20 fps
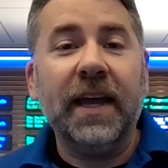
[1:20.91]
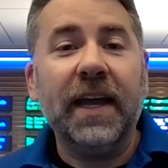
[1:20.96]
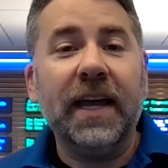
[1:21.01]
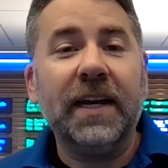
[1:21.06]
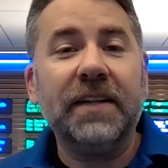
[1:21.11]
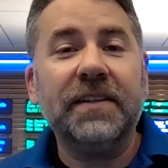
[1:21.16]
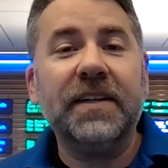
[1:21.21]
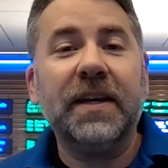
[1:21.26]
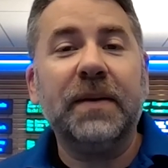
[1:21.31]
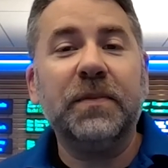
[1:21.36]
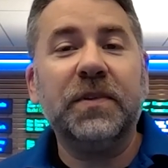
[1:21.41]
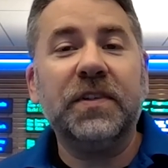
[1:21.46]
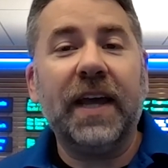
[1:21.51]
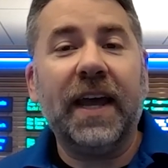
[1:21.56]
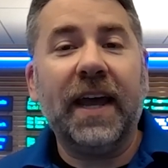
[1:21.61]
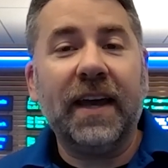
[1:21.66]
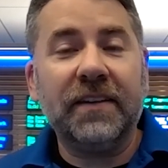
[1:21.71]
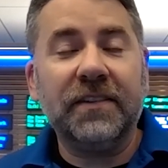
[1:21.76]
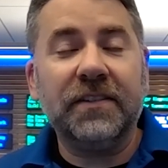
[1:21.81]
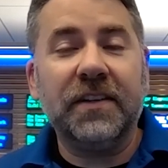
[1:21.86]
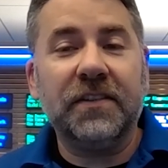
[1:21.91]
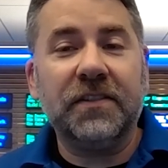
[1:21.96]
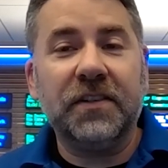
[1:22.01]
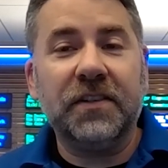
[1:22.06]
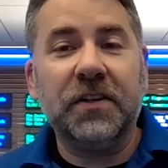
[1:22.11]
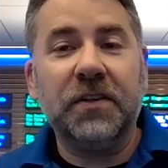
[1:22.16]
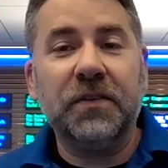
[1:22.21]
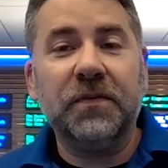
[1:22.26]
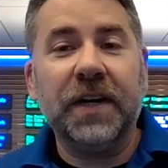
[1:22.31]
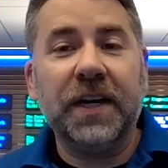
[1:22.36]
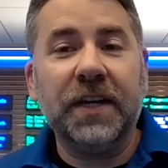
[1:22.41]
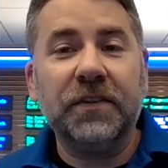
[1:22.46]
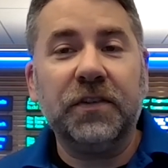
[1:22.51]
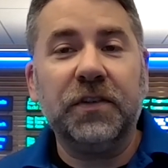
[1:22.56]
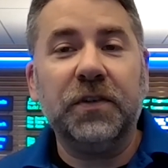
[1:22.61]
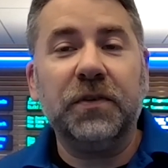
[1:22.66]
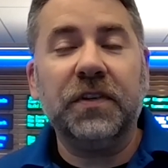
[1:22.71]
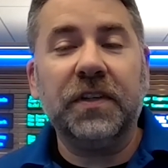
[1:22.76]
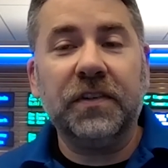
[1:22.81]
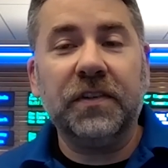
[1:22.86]
and attempts to access the device
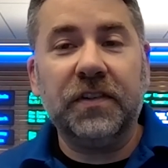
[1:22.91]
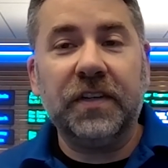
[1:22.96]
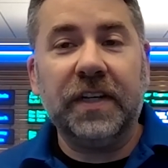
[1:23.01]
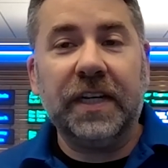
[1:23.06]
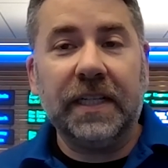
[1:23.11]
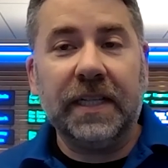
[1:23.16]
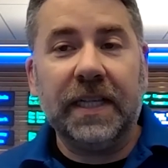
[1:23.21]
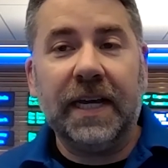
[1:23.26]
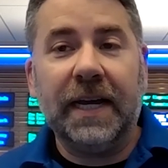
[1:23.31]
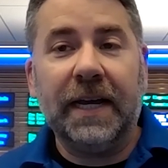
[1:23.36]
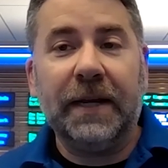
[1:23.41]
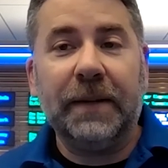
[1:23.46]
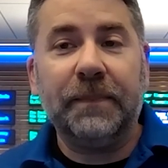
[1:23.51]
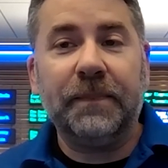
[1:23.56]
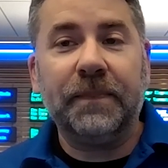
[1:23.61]
using CLI.